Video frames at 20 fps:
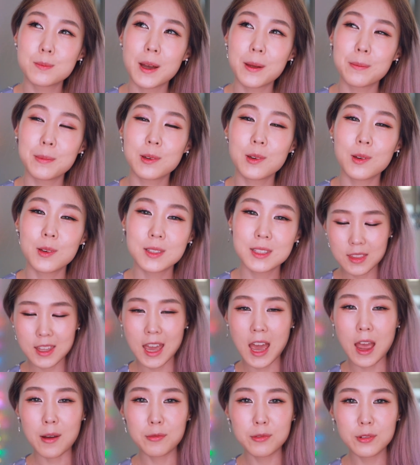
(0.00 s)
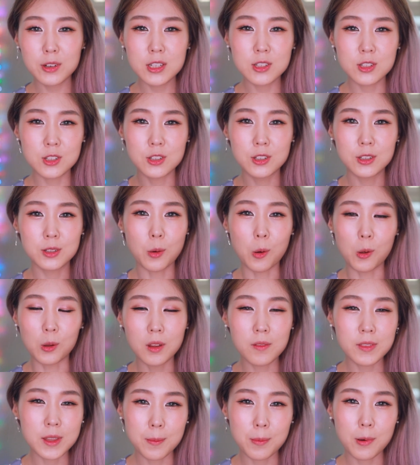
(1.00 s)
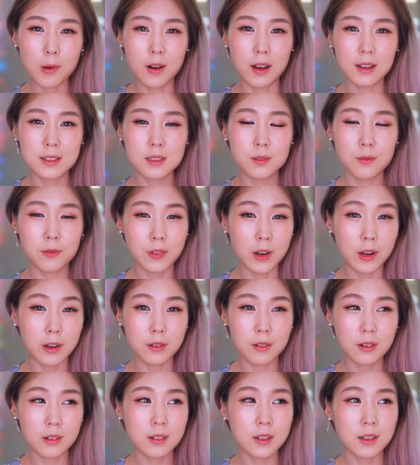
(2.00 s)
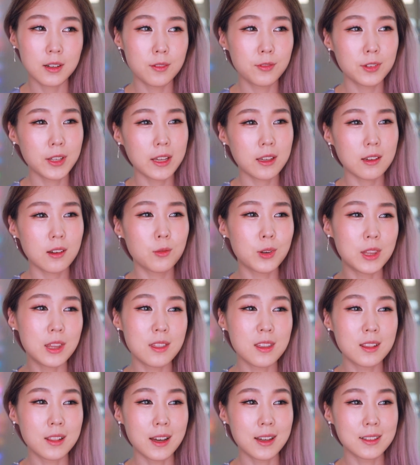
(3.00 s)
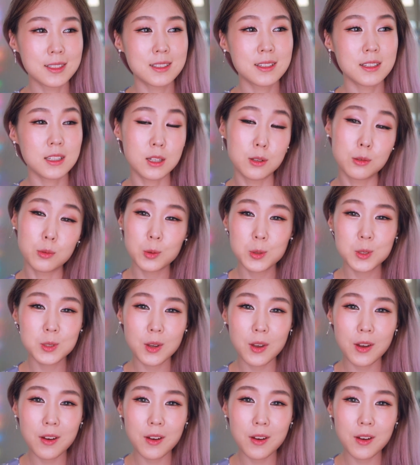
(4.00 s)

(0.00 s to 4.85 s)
but because they have renewed all of their products very kind of like within the last year or so,